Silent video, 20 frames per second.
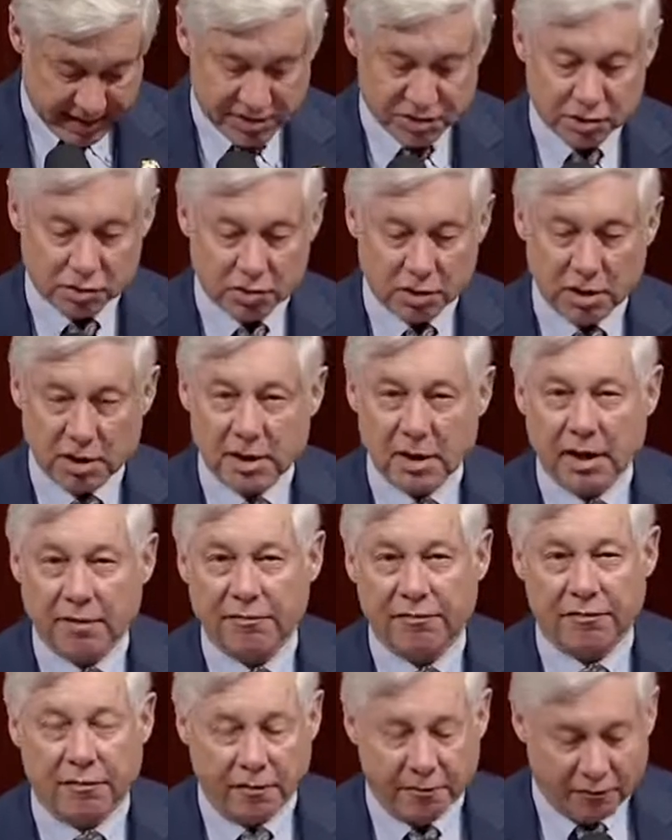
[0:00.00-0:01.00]
it's good
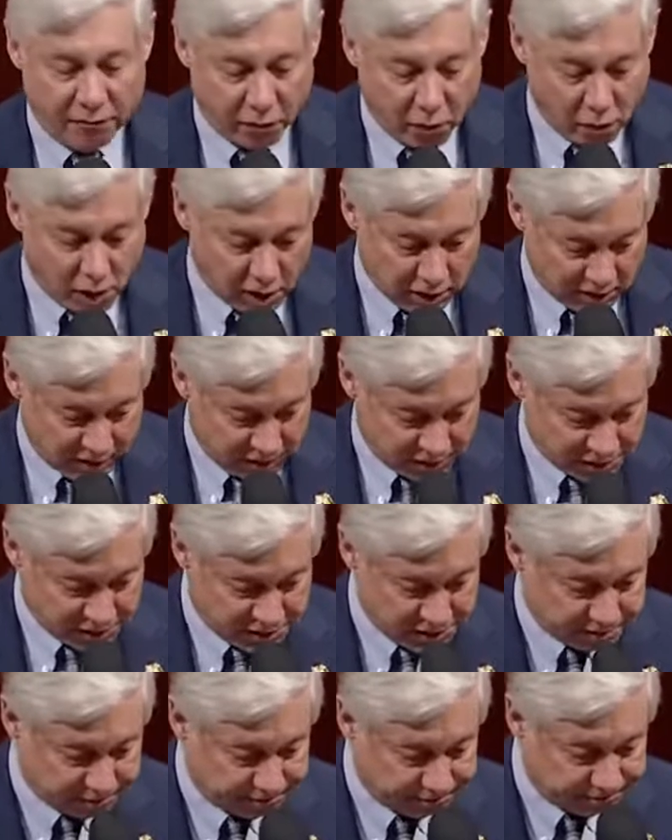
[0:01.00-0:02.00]
enough for all of
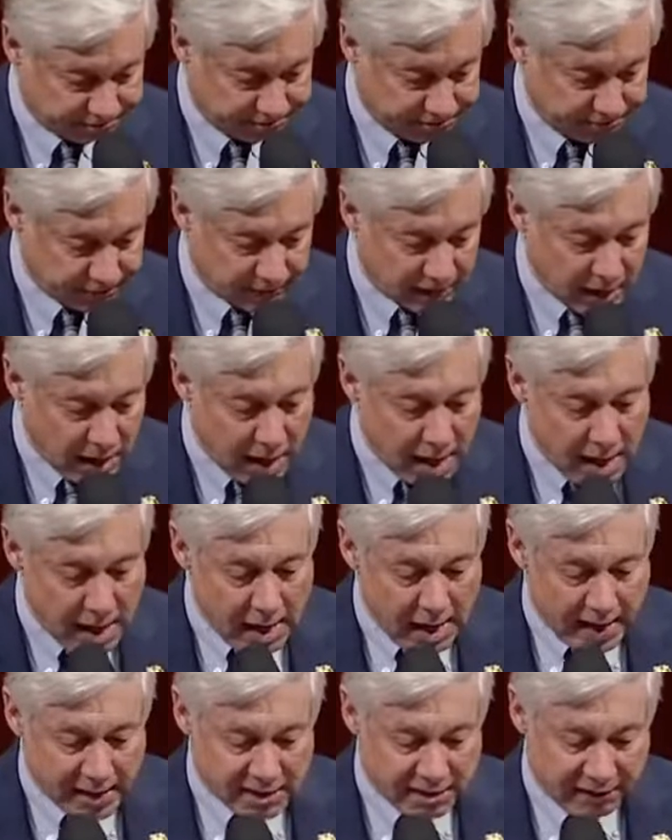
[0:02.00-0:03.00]
us.
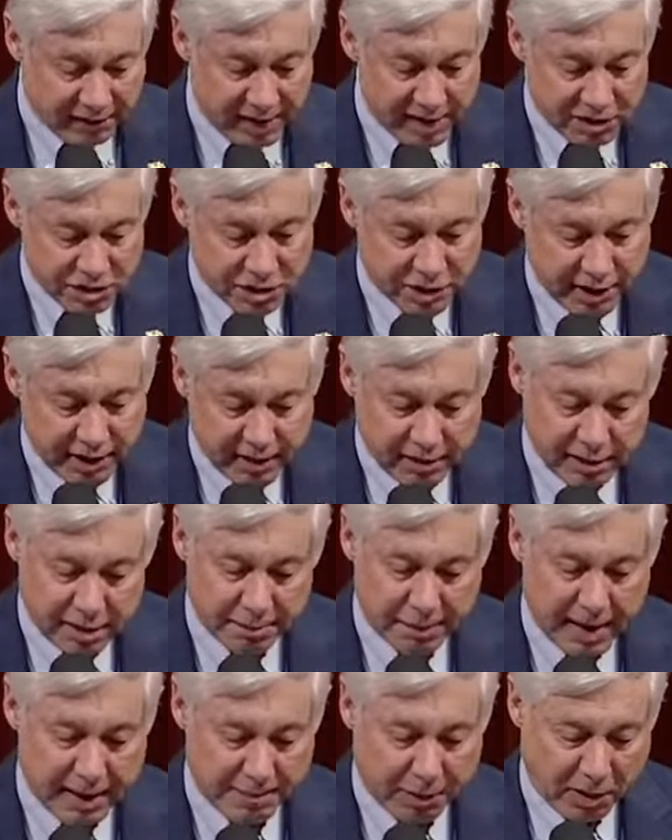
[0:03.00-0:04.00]
As a vice chair of
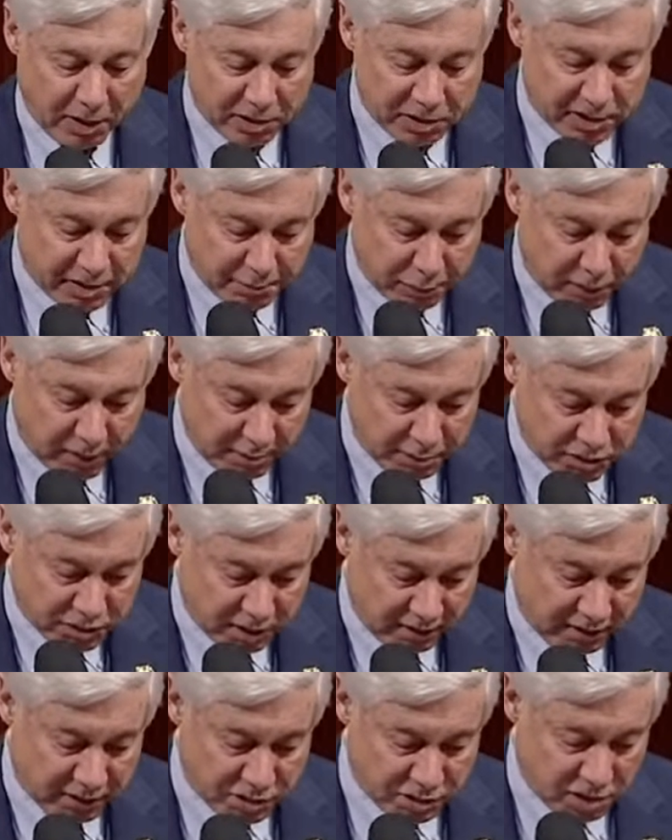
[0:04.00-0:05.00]
the Bipartisan Problem
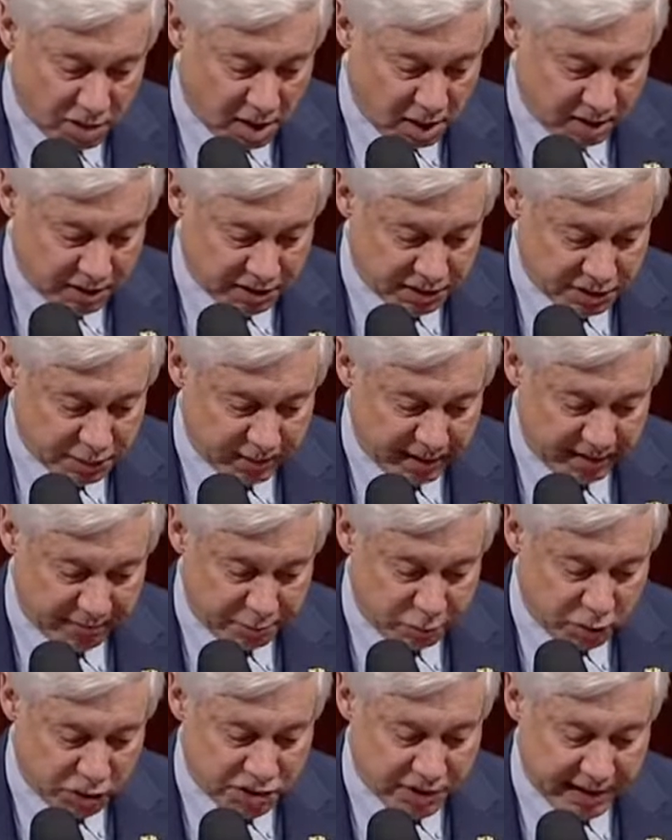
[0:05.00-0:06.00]
Solvers Caucus, we
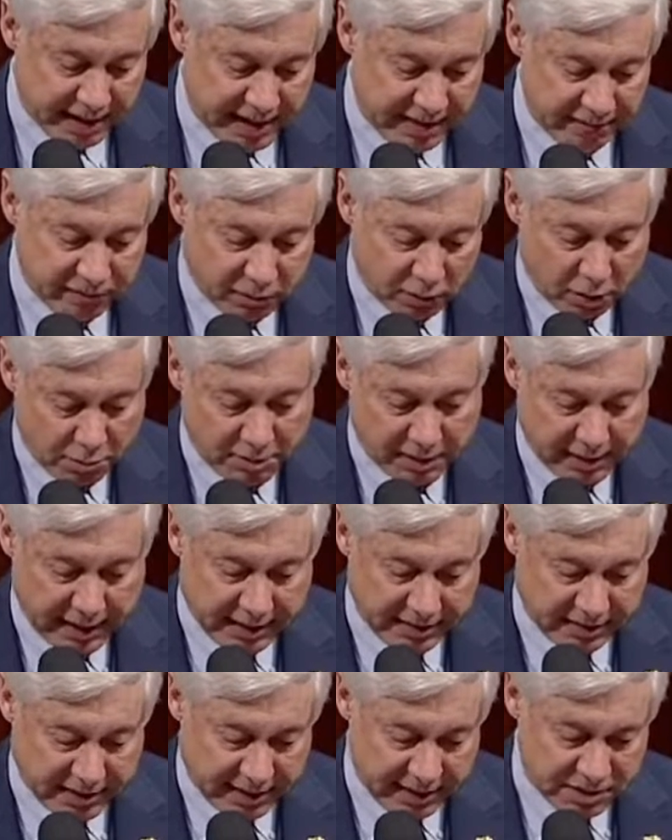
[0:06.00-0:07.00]
have pushed the envelope to
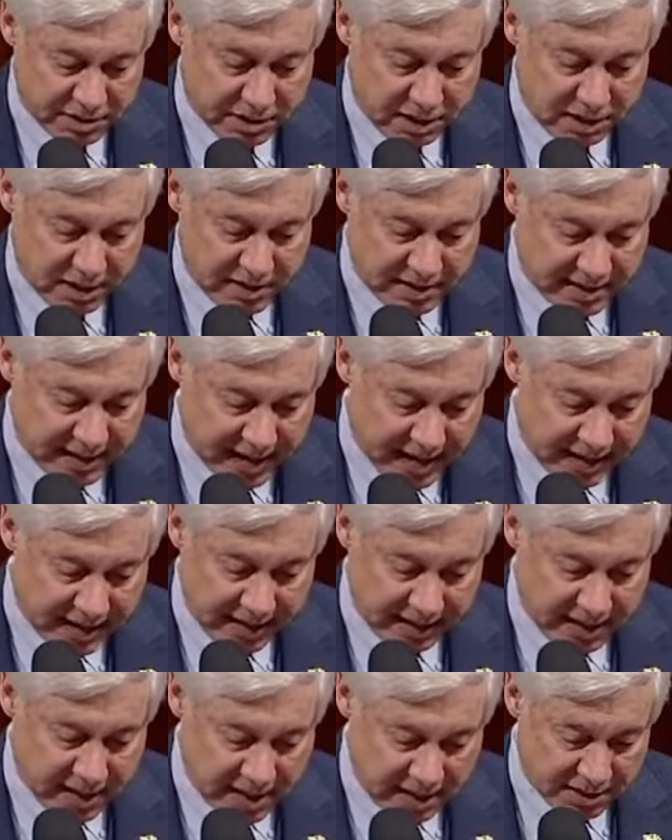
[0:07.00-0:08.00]
get things done,
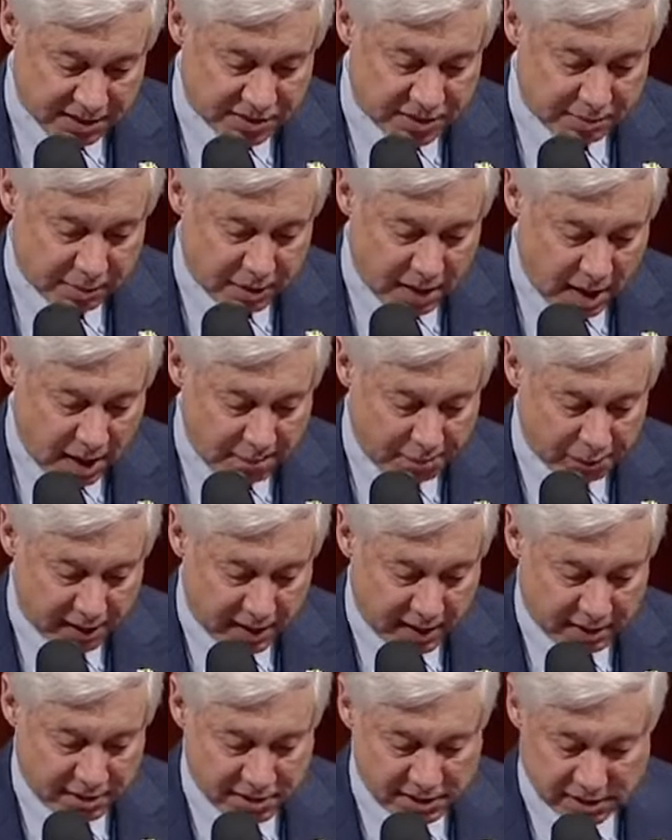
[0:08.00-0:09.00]
taking on some
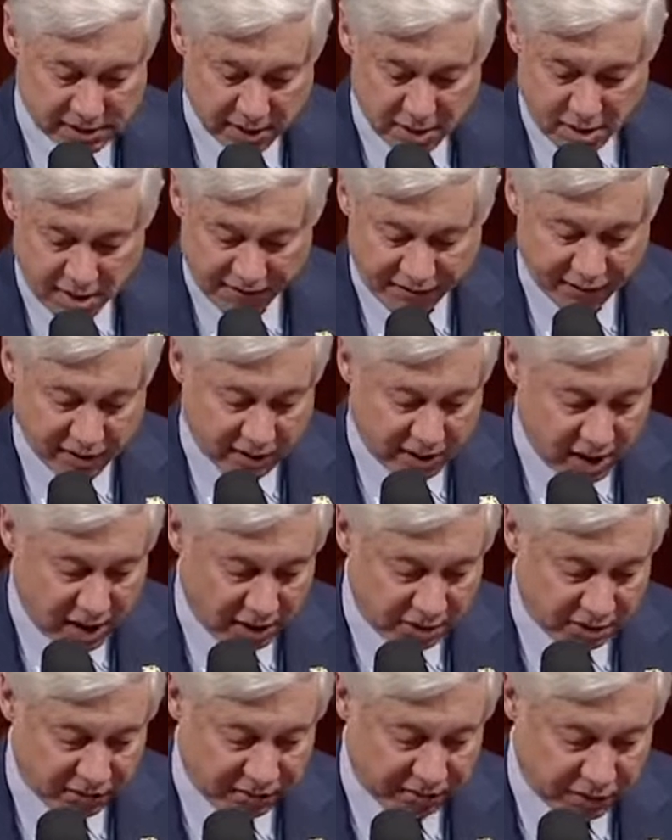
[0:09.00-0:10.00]
complex and often
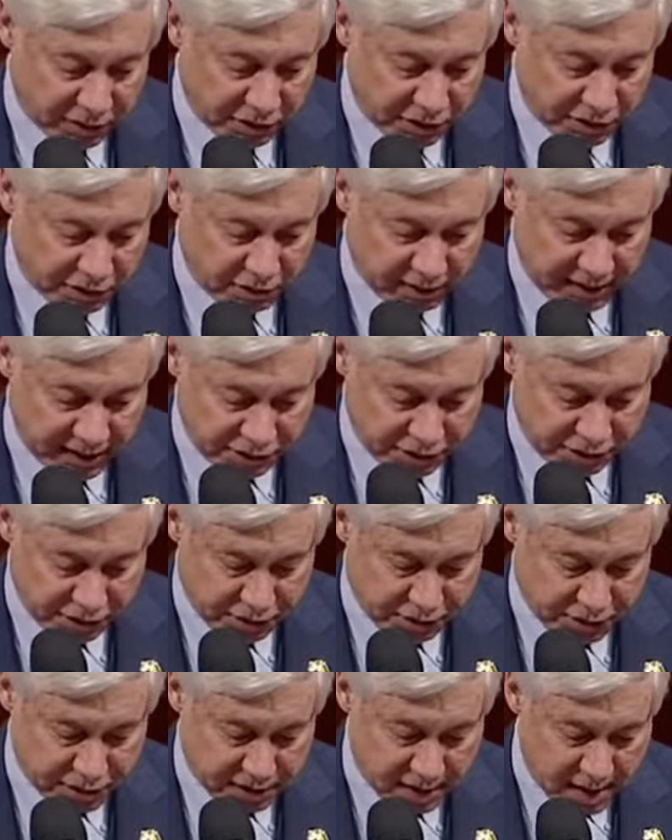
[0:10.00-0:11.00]
controversial
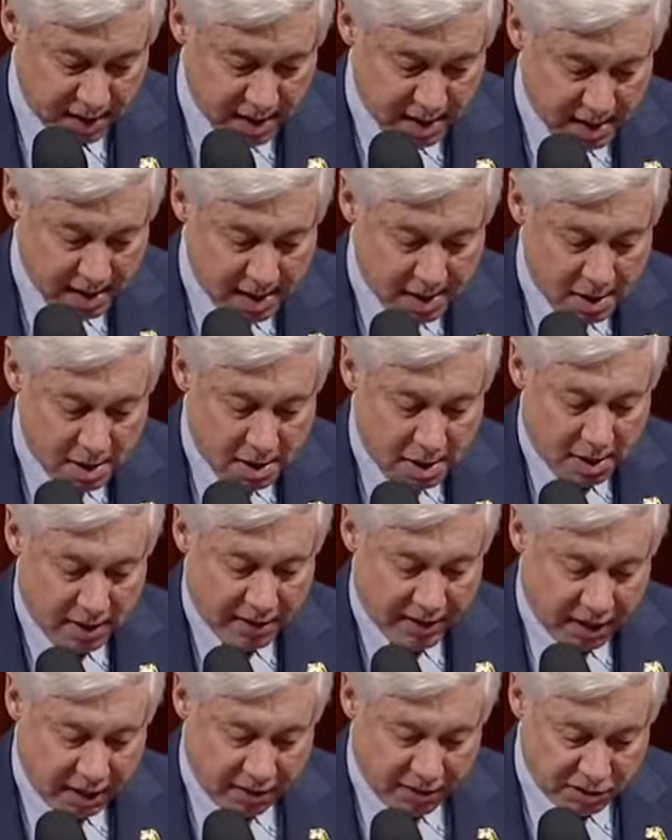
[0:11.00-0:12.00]
issues
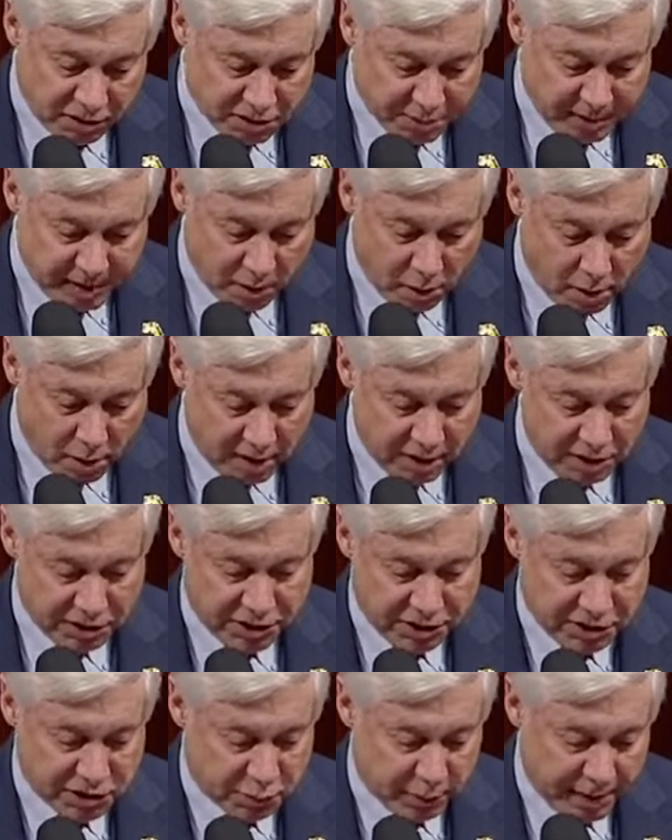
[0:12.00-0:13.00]
that others may want to
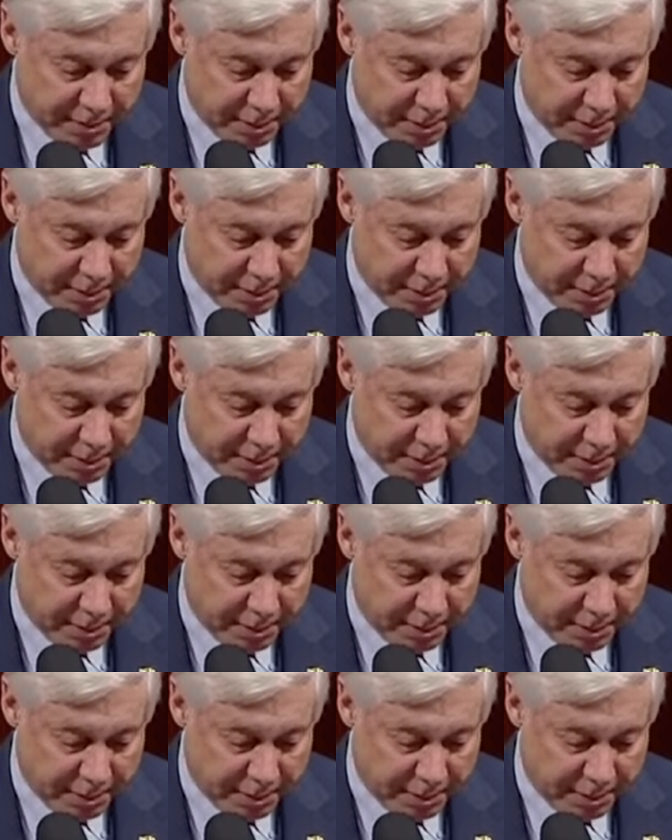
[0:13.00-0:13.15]
just